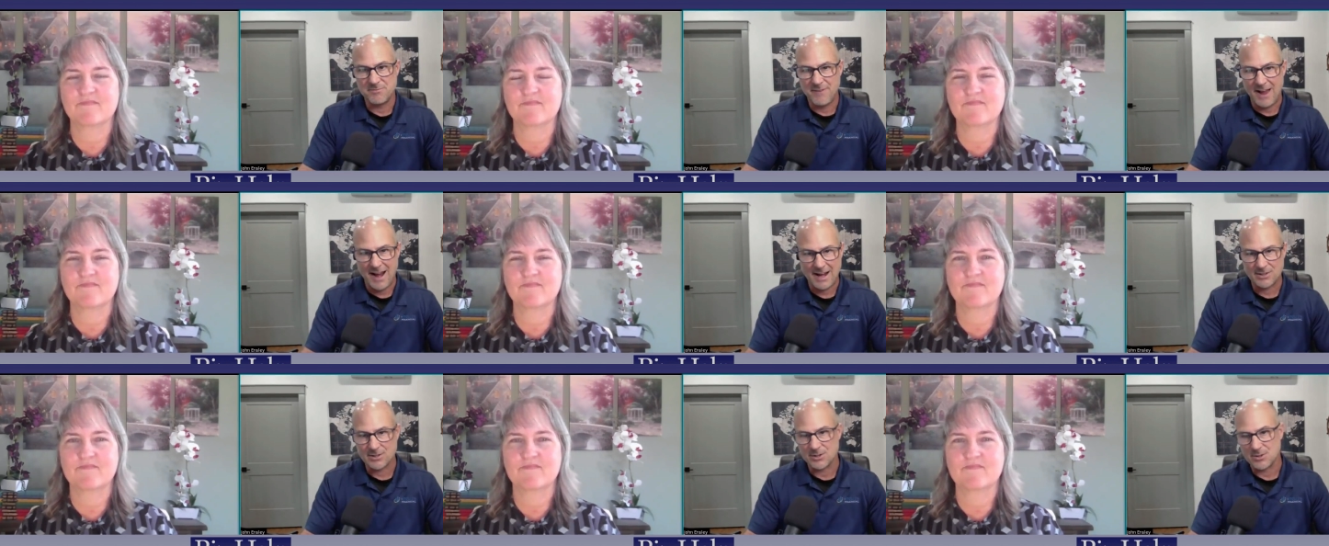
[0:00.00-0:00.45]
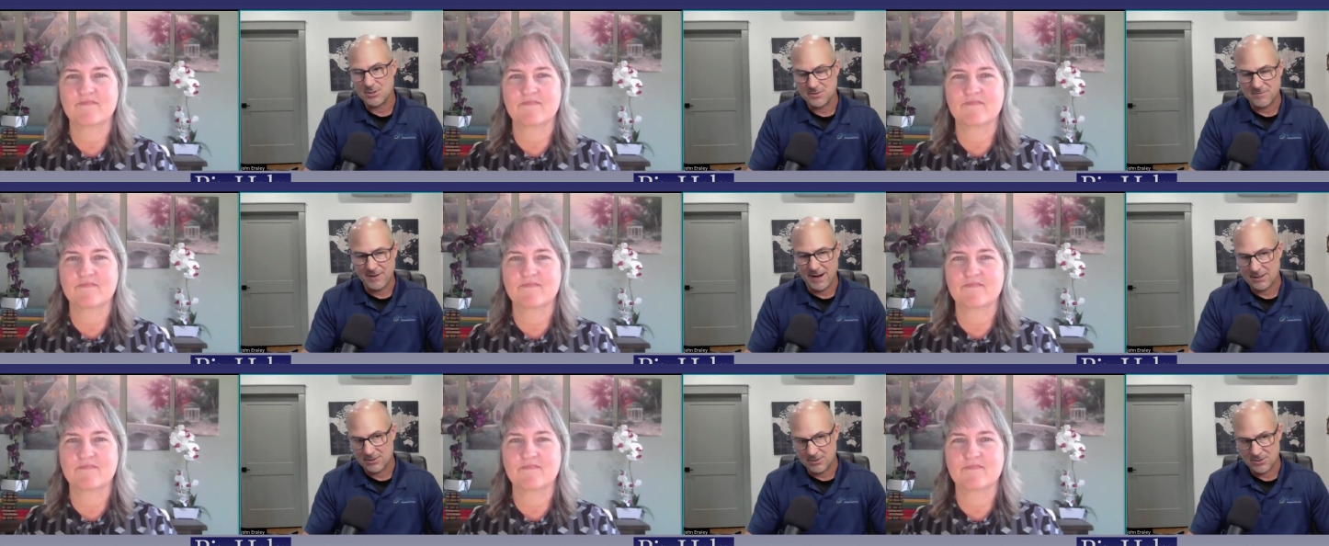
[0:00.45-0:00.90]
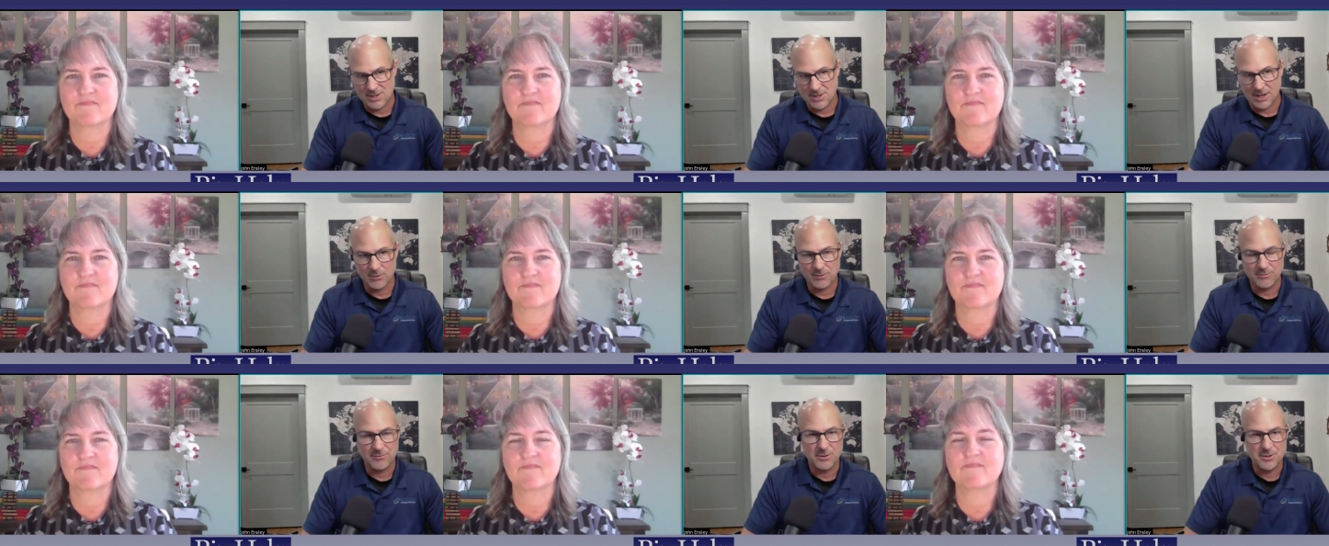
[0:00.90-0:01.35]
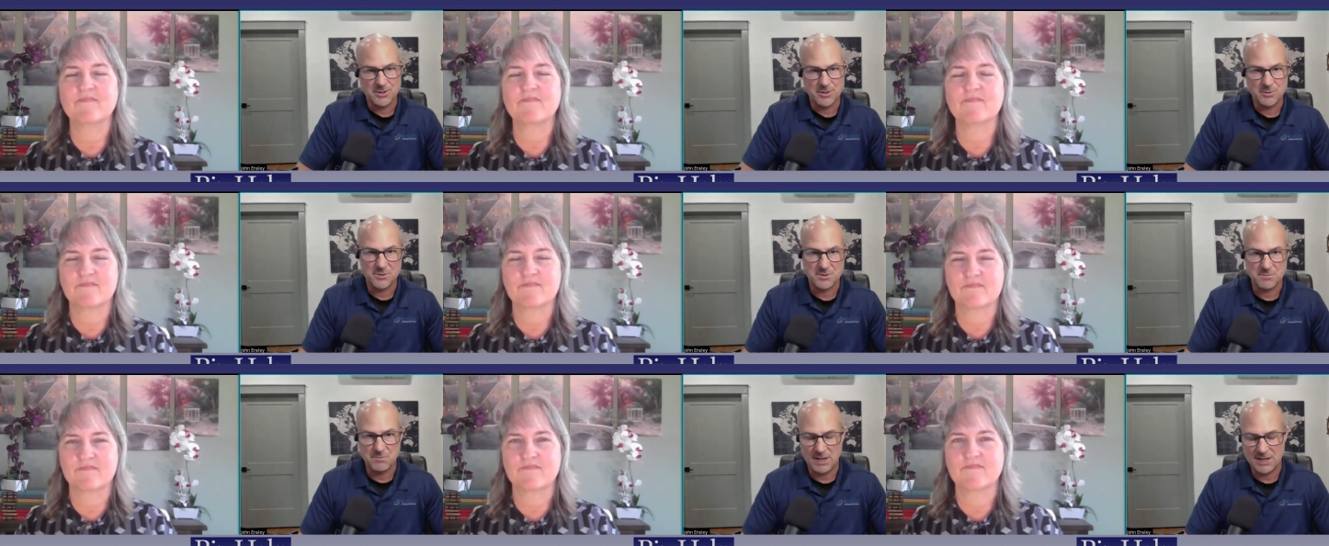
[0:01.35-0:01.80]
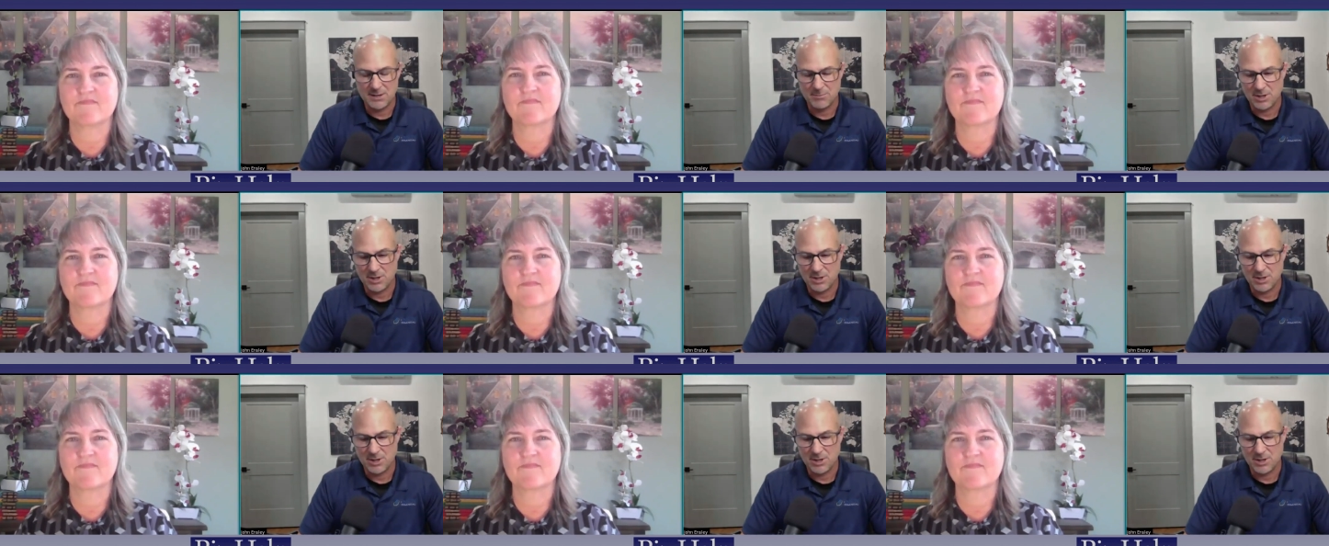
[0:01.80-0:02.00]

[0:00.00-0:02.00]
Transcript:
Speaker 1: factors factors i refer to as money